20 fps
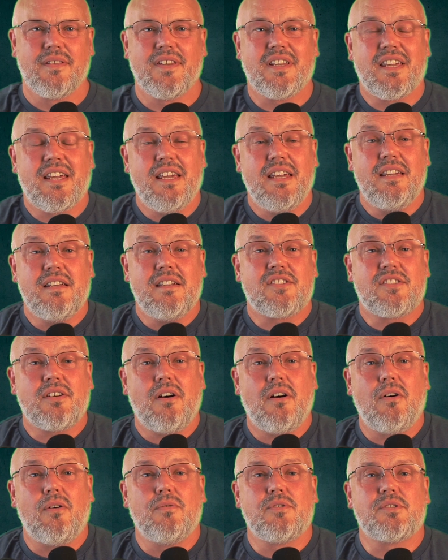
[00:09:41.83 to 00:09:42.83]
key is to
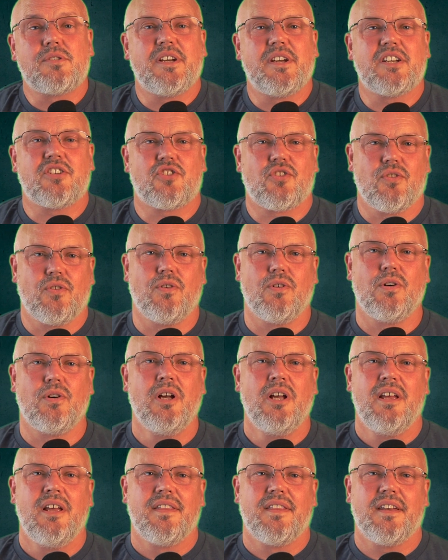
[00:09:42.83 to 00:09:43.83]
always make sure
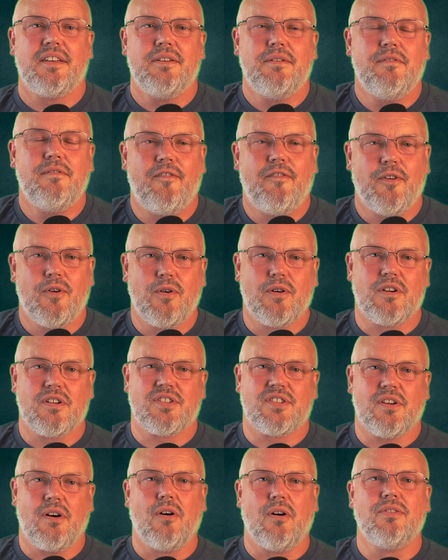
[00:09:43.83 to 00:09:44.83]
that you focus
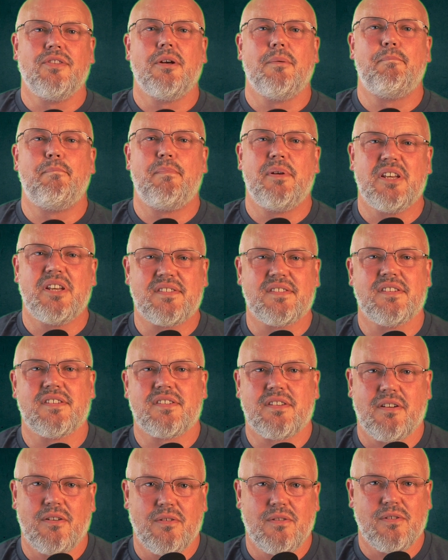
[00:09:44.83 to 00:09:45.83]
on the business
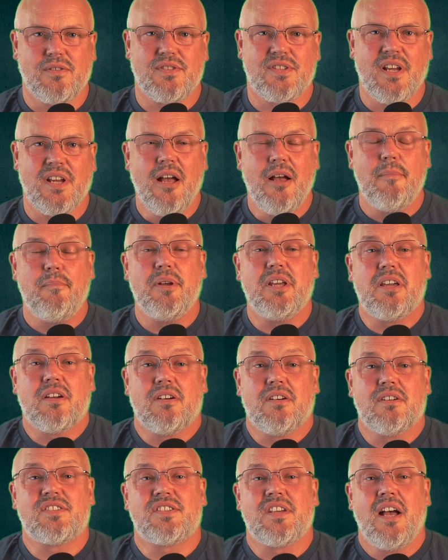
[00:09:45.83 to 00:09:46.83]
goals
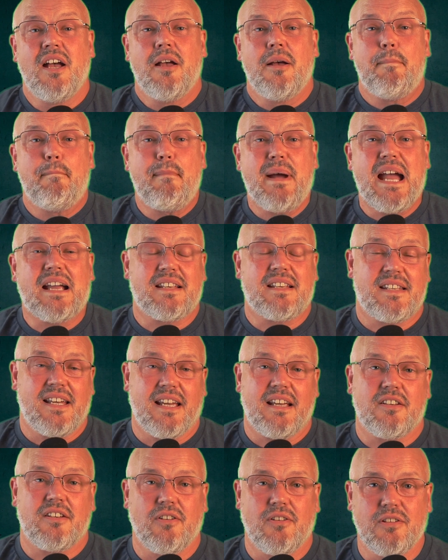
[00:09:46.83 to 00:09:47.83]
because MACH
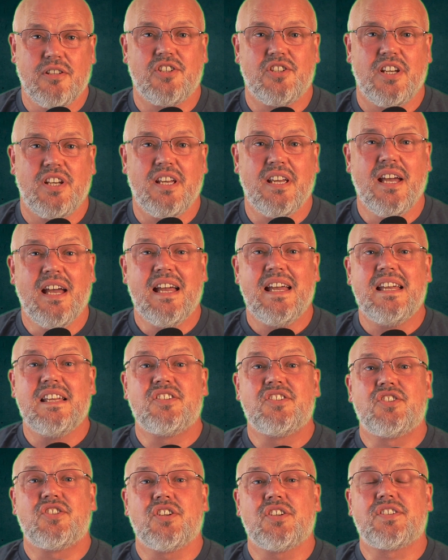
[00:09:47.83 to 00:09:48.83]
technology is
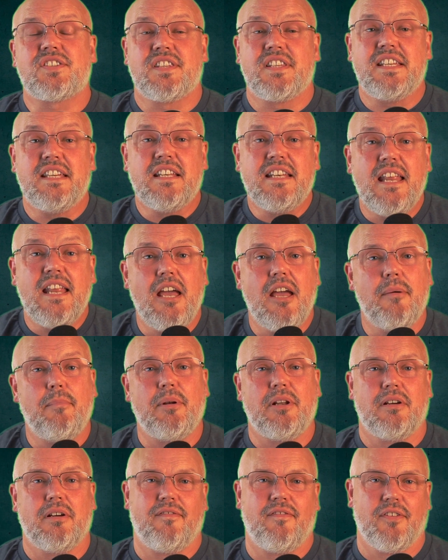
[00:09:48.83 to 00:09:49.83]
just the
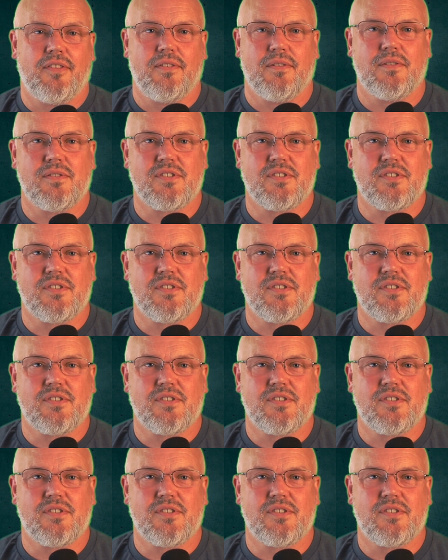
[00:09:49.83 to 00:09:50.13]
enabler for those